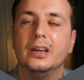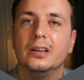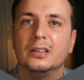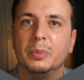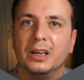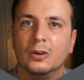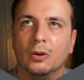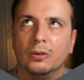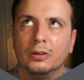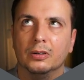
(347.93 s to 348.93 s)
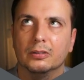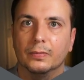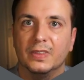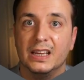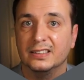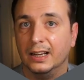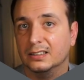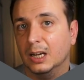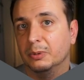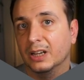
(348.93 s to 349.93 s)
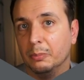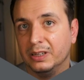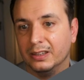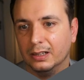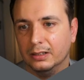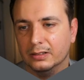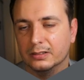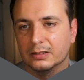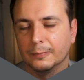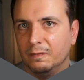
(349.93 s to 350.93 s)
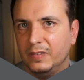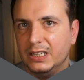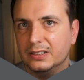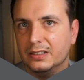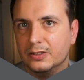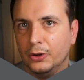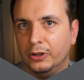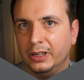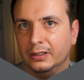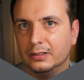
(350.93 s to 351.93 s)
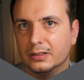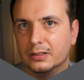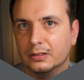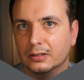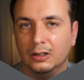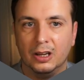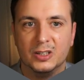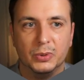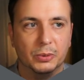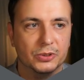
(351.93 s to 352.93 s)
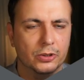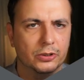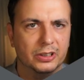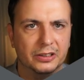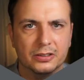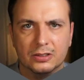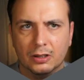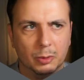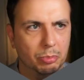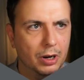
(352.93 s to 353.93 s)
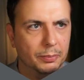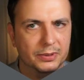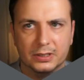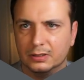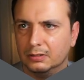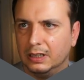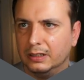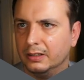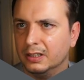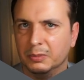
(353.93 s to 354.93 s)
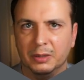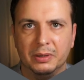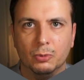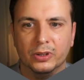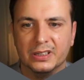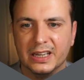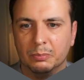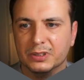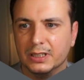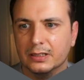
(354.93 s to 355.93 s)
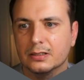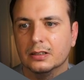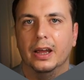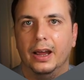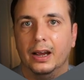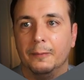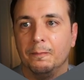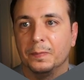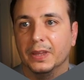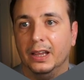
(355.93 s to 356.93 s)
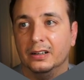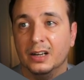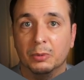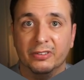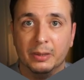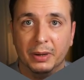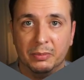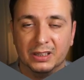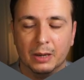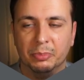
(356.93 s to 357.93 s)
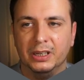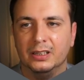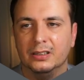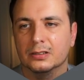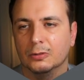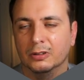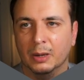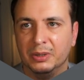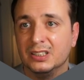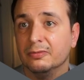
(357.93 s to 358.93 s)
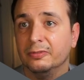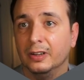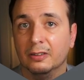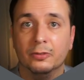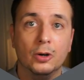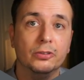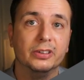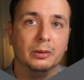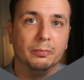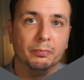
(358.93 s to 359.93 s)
depending on the exact type of company that it is. Visa's earnings last week were so good that the stock popped, I think it might have been more than 10%. And a number of other payment companies or companies involved in